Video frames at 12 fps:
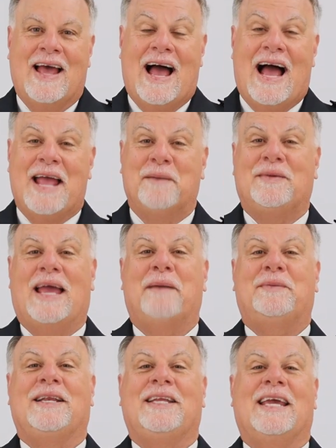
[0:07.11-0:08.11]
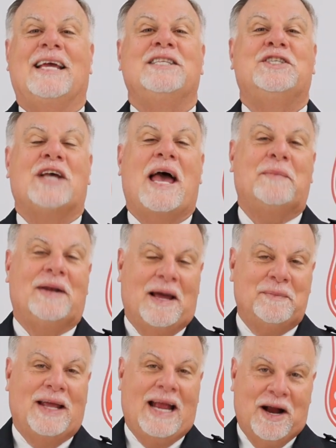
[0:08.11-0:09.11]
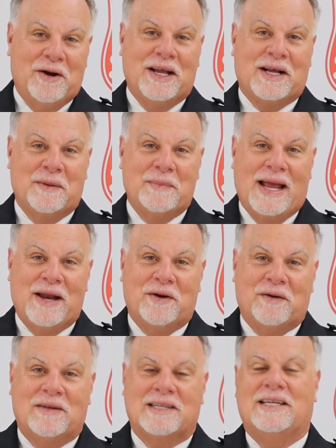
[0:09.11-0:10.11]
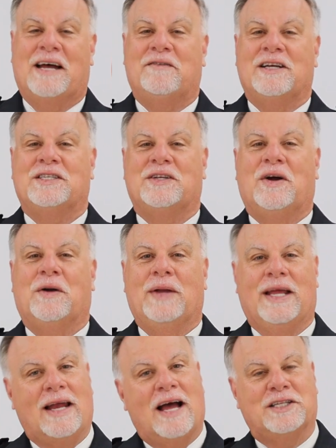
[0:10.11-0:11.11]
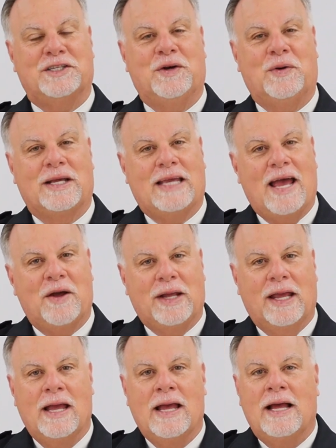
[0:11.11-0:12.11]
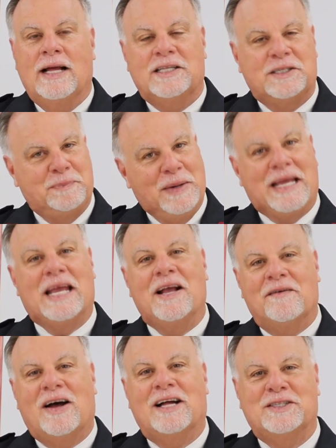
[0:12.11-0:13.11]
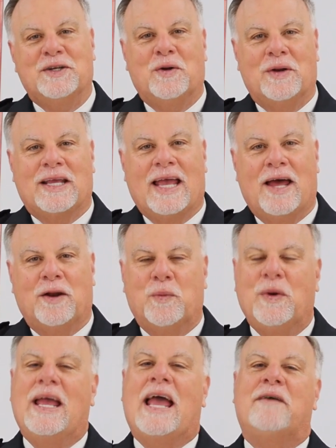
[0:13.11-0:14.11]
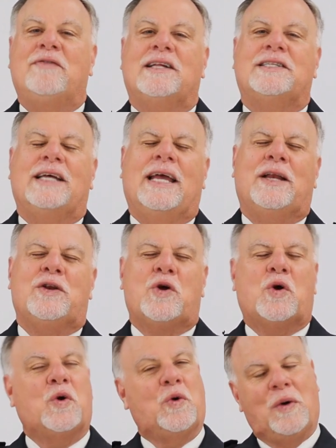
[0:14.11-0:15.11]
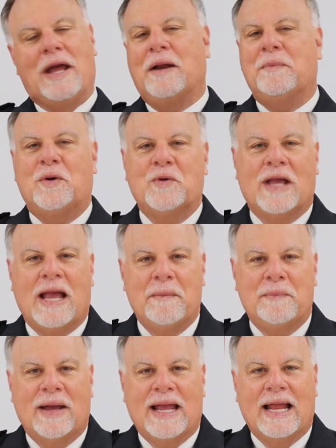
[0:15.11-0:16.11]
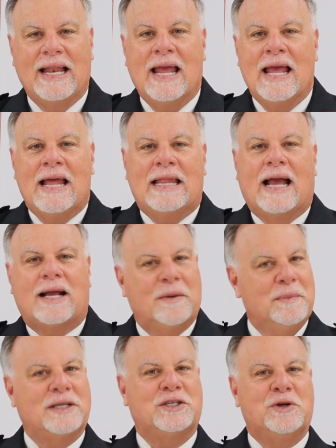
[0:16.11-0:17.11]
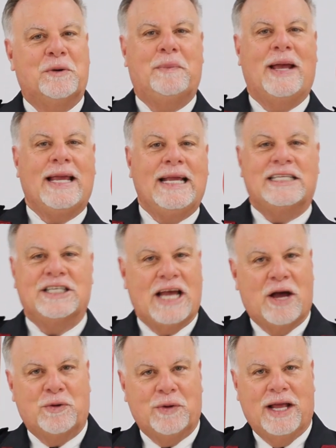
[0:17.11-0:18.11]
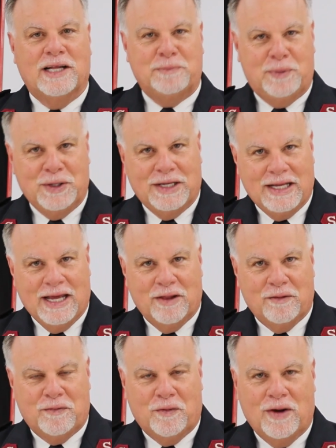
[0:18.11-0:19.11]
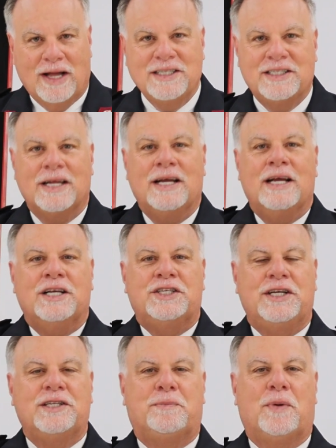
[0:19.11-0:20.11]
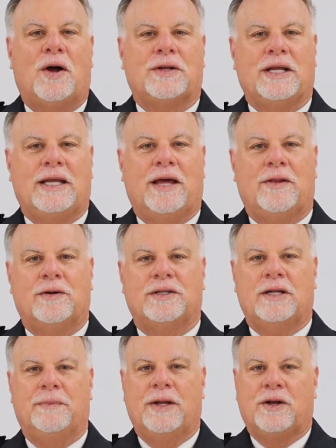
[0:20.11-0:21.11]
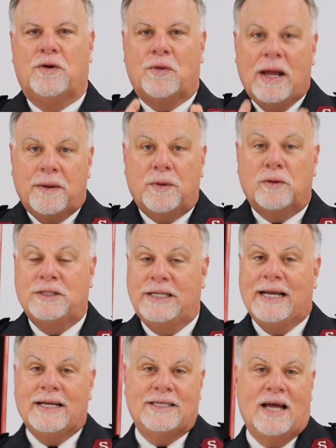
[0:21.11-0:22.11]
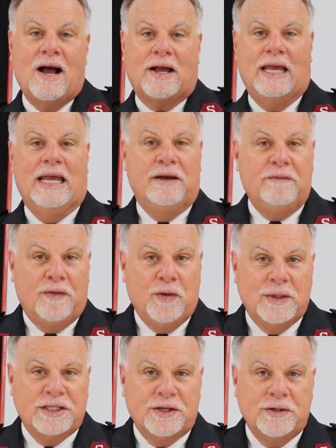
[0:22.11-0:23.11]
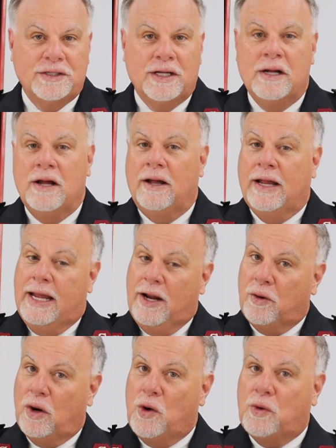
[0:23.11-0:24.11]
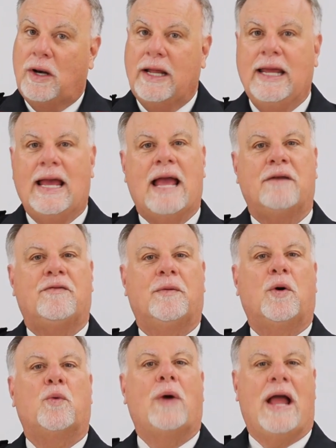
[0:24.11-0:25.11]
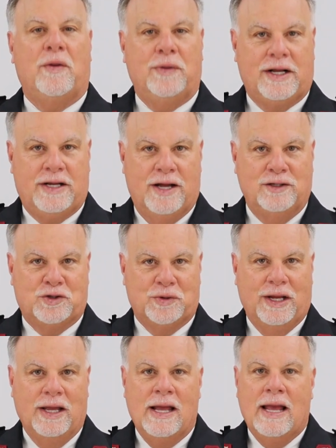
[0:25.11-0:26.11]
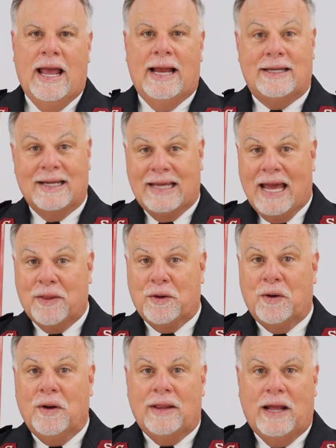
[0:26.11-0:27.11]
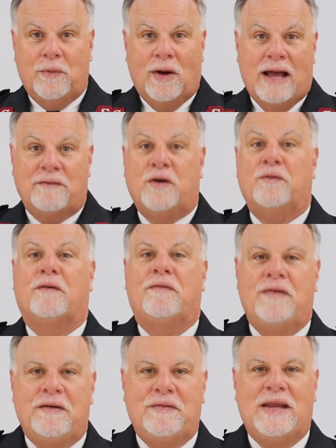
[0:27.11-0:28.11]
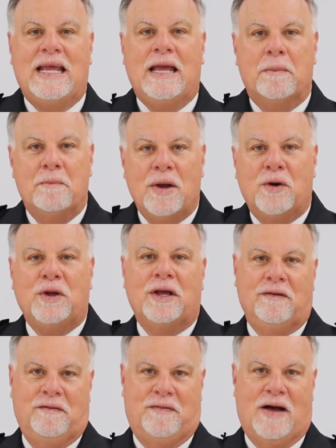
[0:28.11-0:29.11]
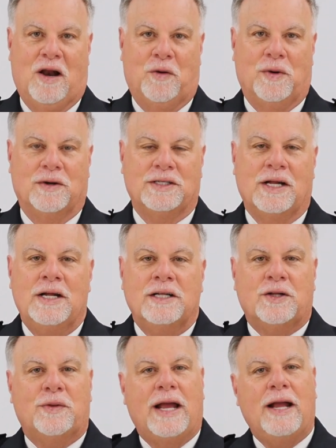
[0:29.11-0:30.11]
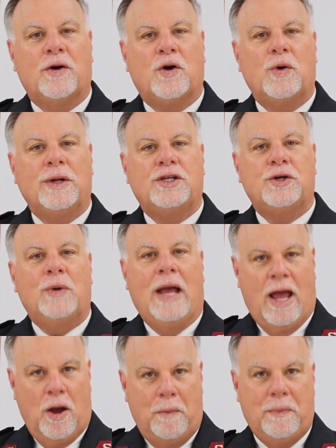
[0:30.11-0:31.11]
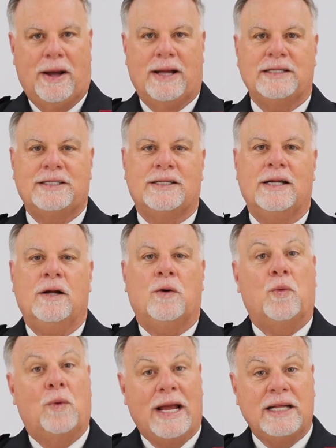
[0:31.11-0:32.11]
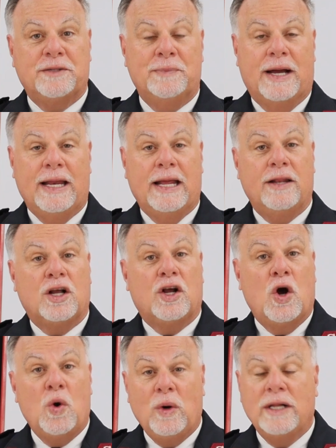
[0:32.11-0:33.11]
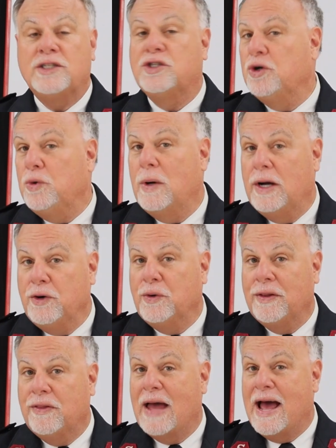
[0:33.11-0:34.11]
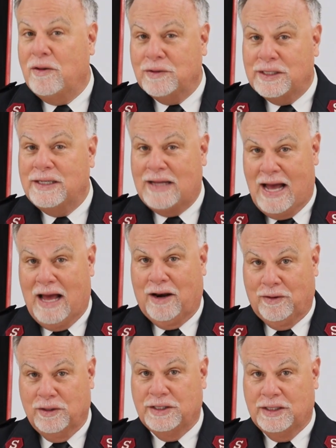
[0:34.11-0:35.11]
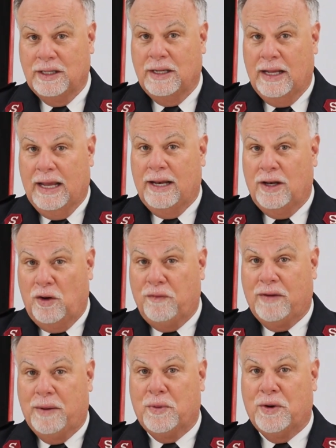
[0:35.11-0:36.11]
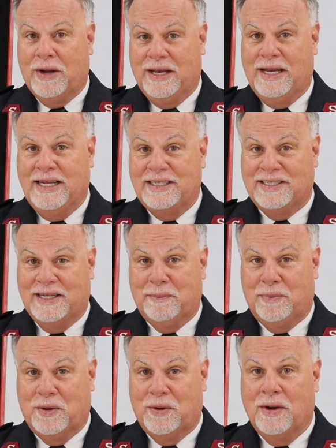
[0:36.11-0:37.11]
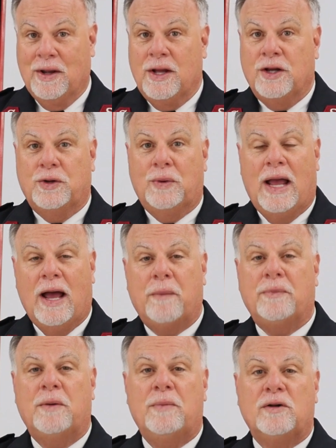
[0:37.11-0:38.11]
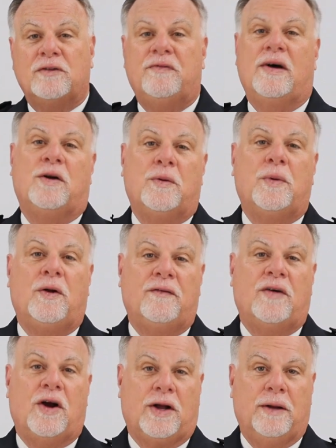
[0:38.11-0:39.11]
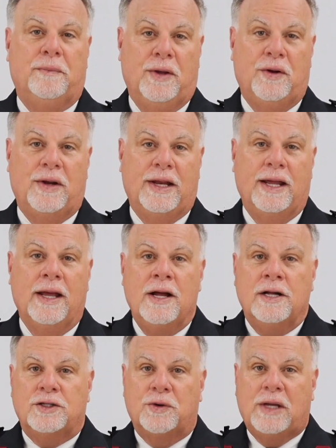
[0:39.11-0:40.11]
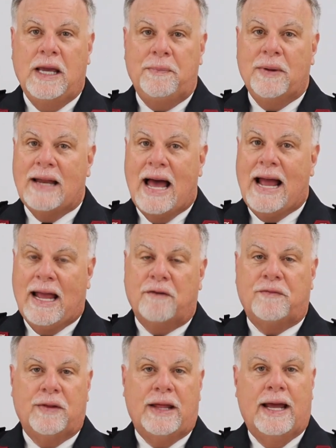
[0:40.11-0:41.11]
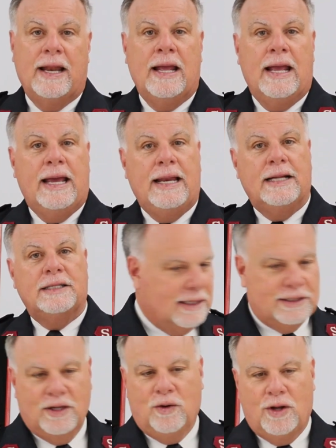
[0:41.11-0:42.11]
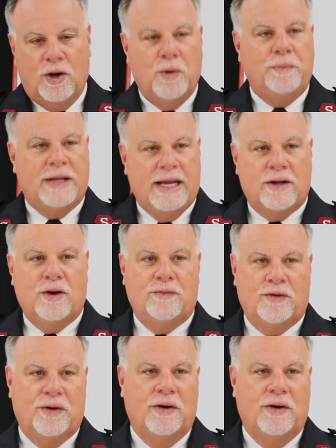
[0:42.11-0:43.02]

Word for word: Hi, I'm Captain Ken Chapman. I'm the area commander of the Salvation Army in Osceola County. Speaking of Osceola County, we have this incredible campaign that Commissioner Peggy Choudhry has put together for us. She has brought together some incredible TikTok influencers here locally and from around the country. And together, they will have over 50 million followers. So they are going to help us raise money, and the goal is $200,000 in November and December to help the most vulnerable of our community. So keep an eye out for that. It is Osceola Hope Takeover.